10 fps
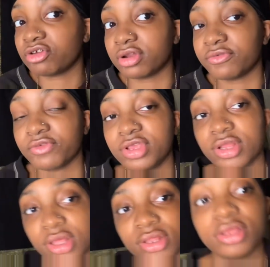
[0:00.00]

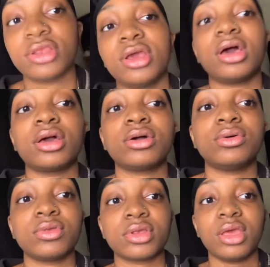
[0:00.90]
freestyle this, see how it
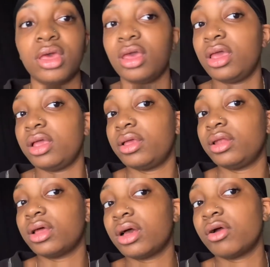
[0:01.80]
goes.
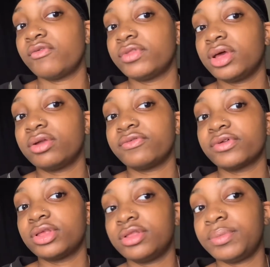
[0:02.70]
And hopefully I don't
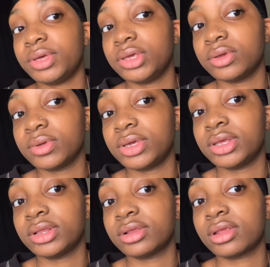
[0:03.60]
forget to put
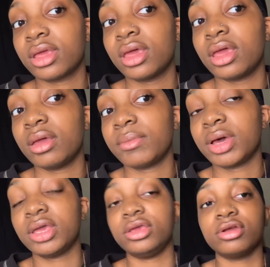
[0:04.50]
earrings in
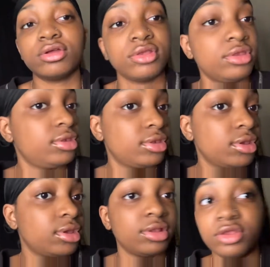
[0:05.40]
my ears.
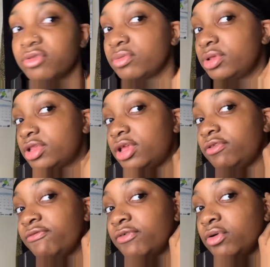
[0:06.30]
This one's
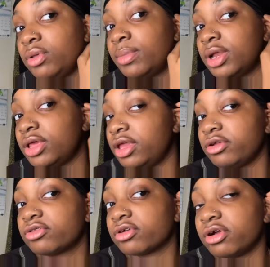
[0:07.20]
getting folded by the hair
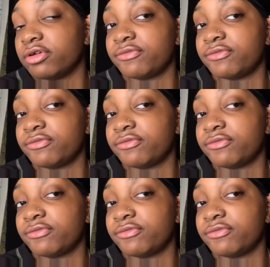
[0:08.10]
scarf.